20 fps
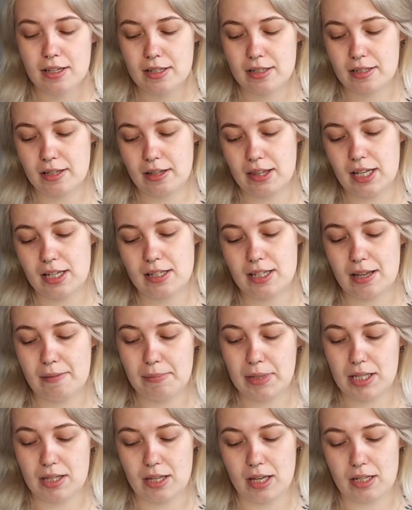so they
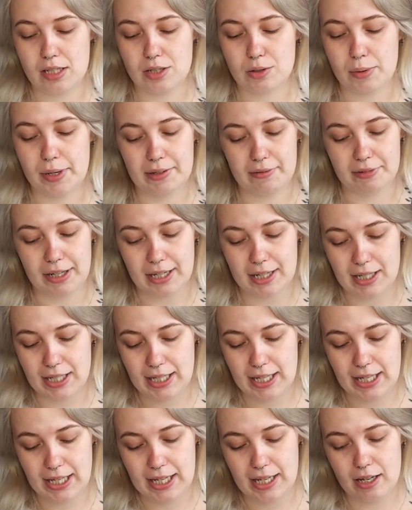send me things quite
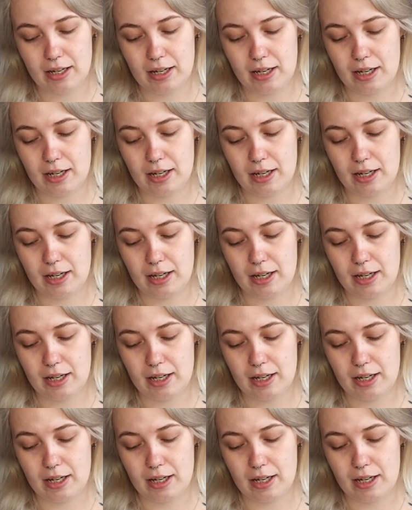regularly